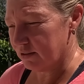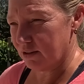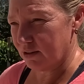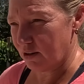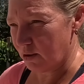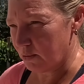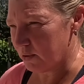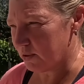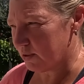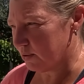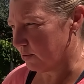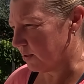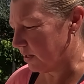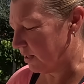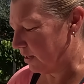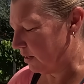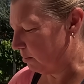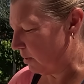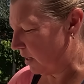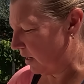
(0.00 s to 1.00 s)
that I was
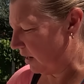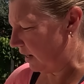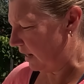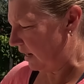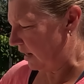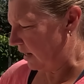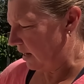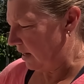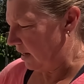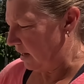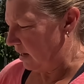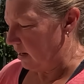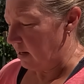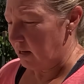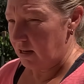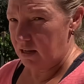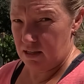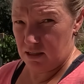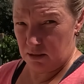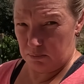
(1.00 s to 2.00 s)
talking about.
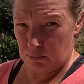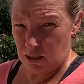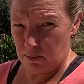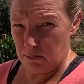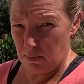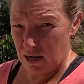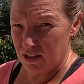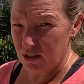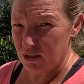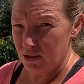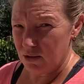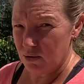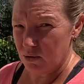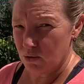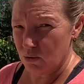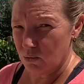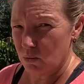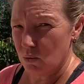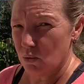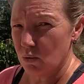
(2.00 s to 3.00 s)
It has been mounted on
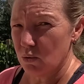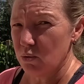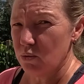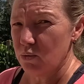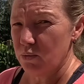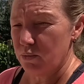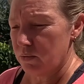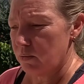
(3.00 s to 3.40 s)
the wall.